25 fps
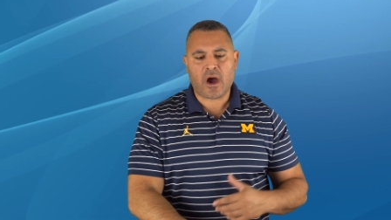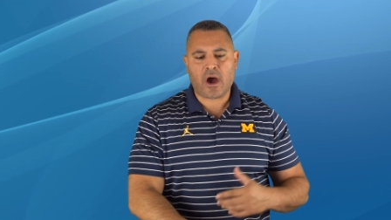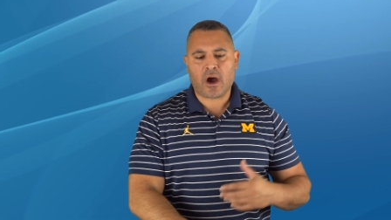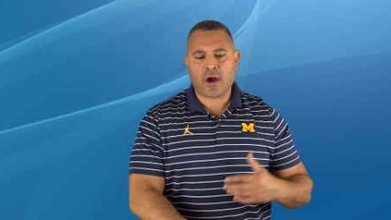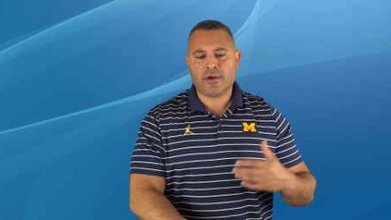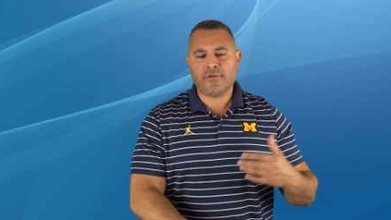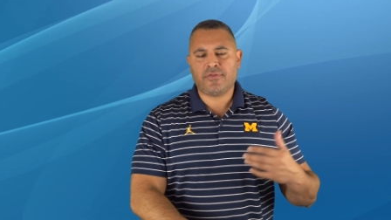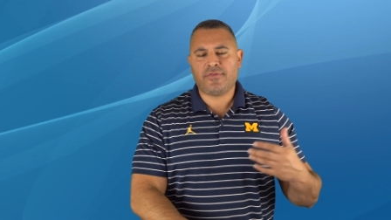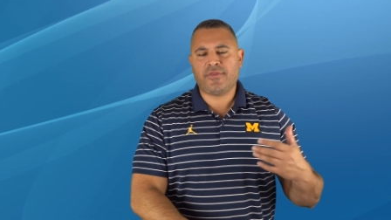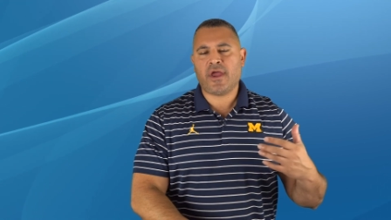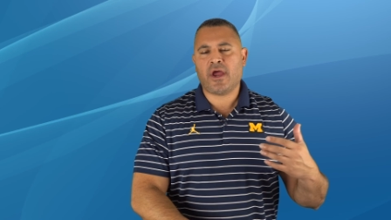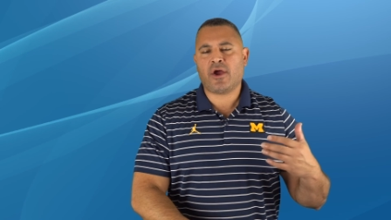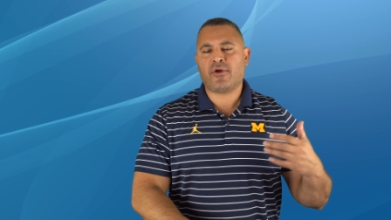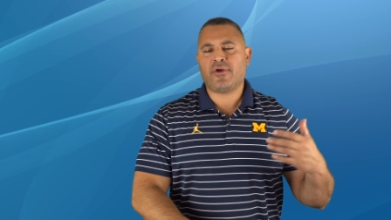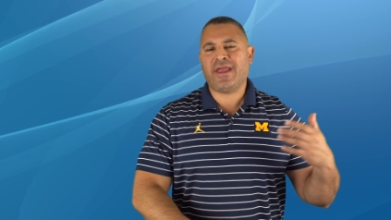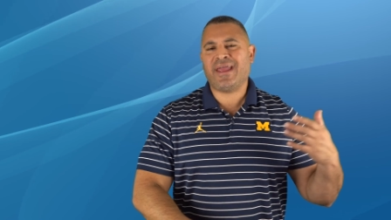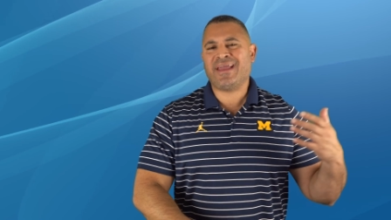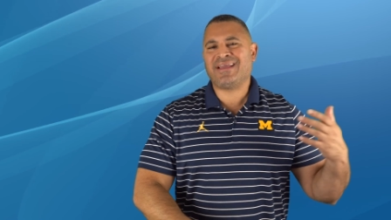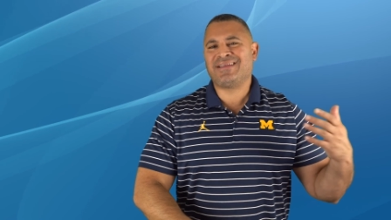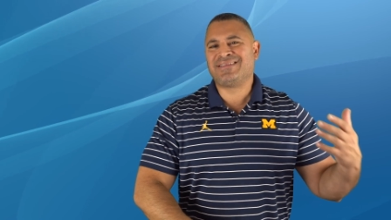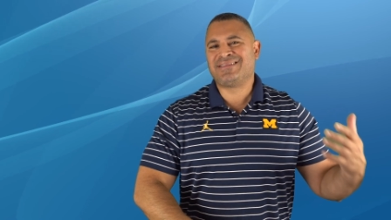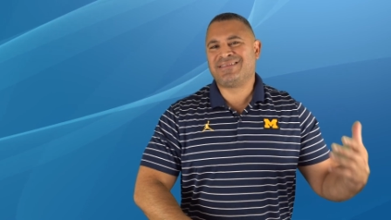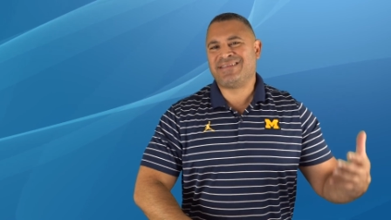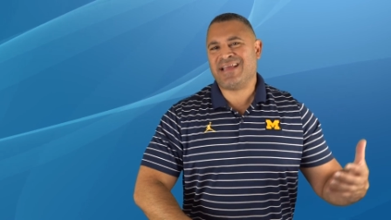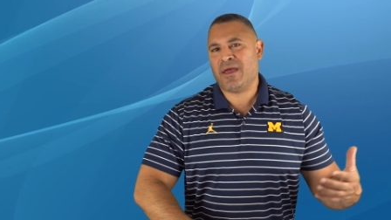Are there
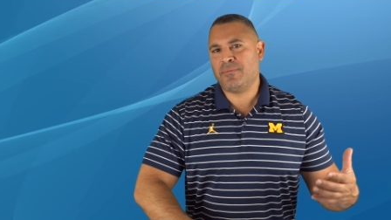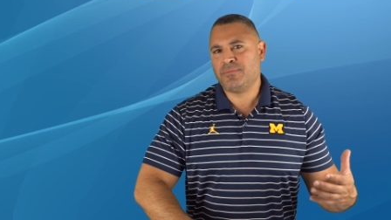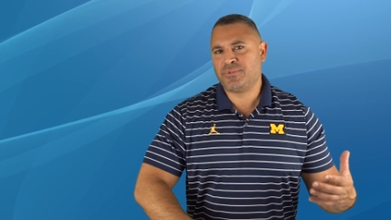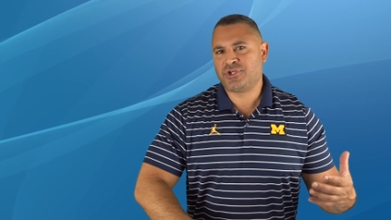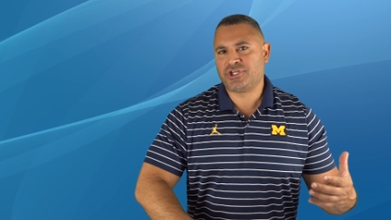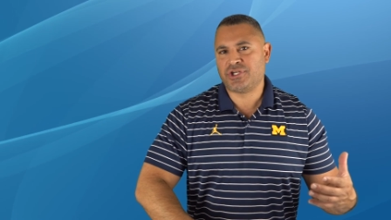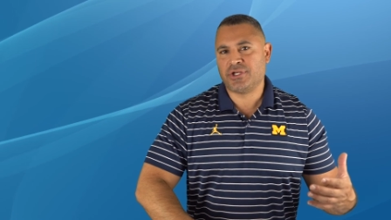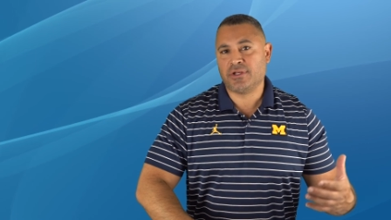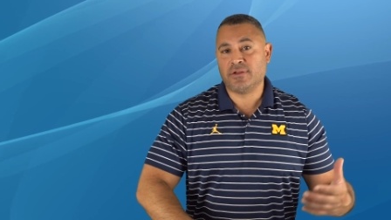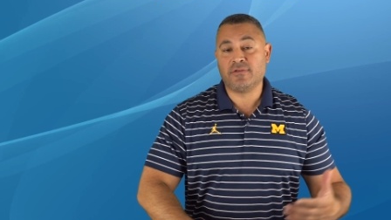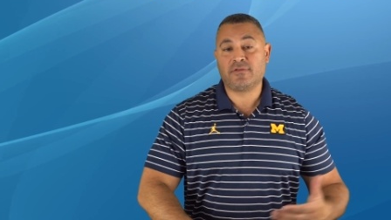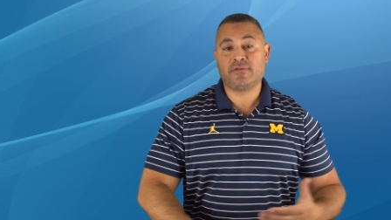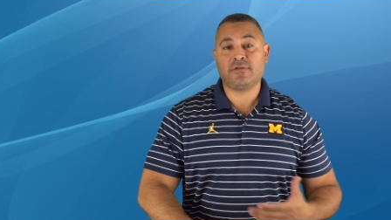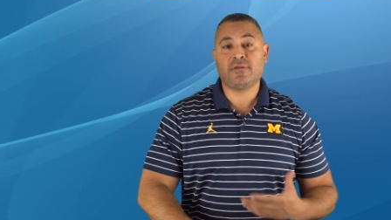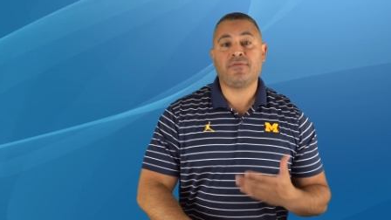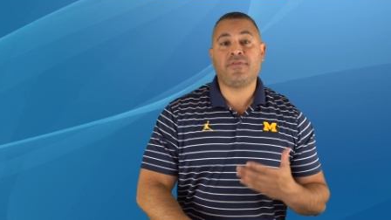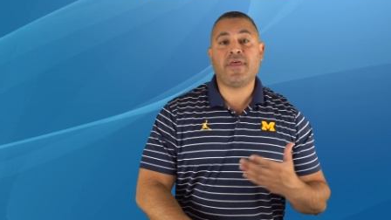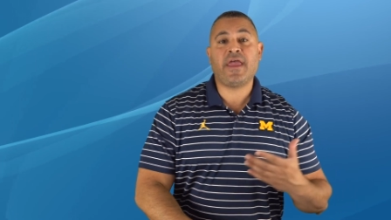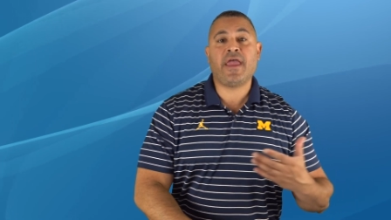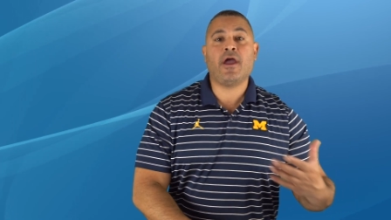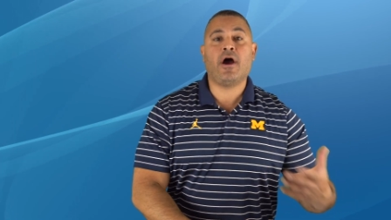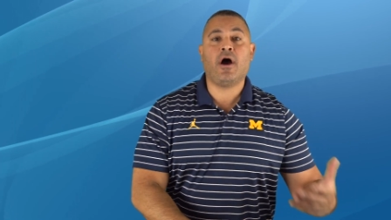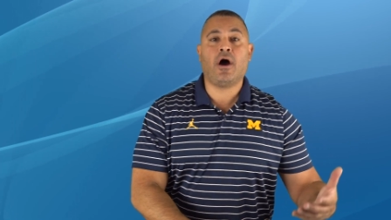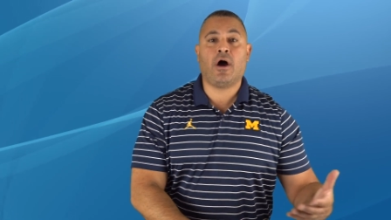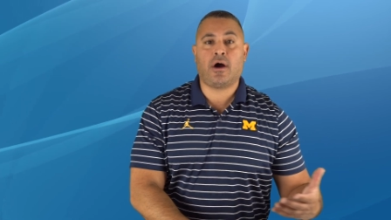exemptions?
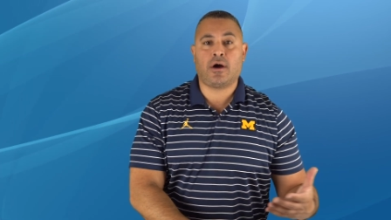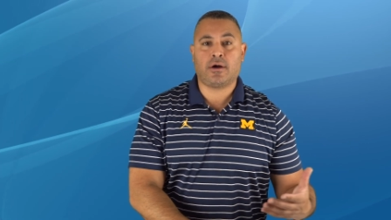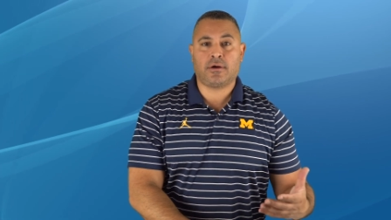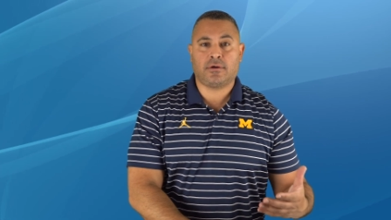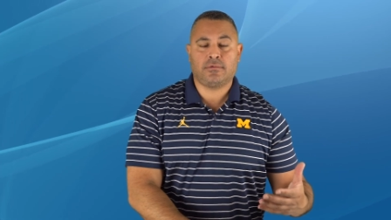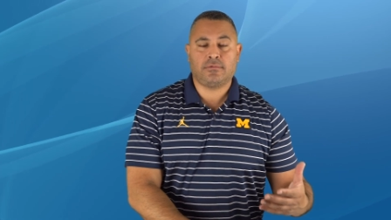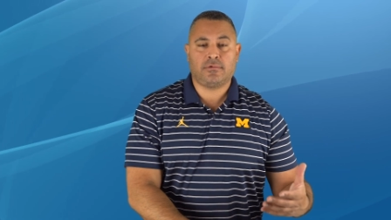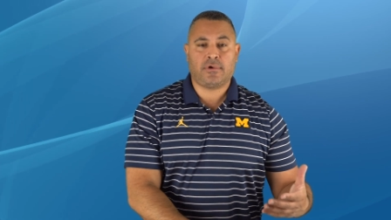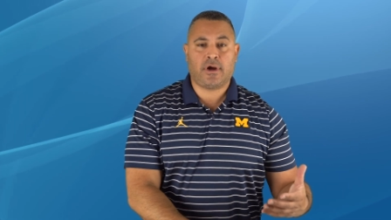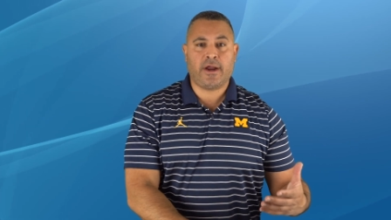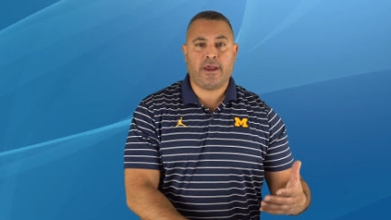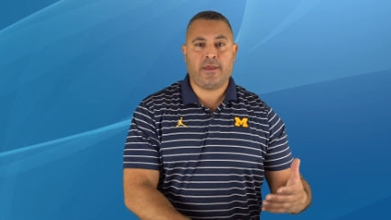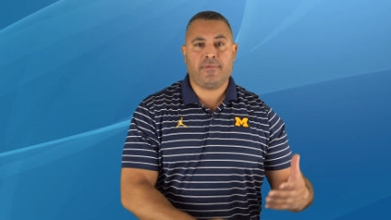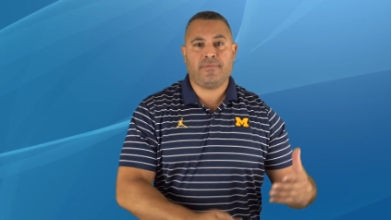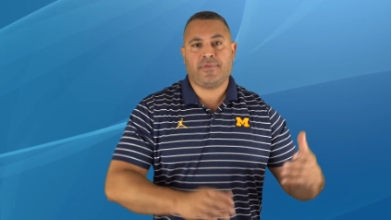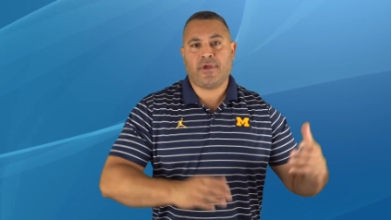They are, all right?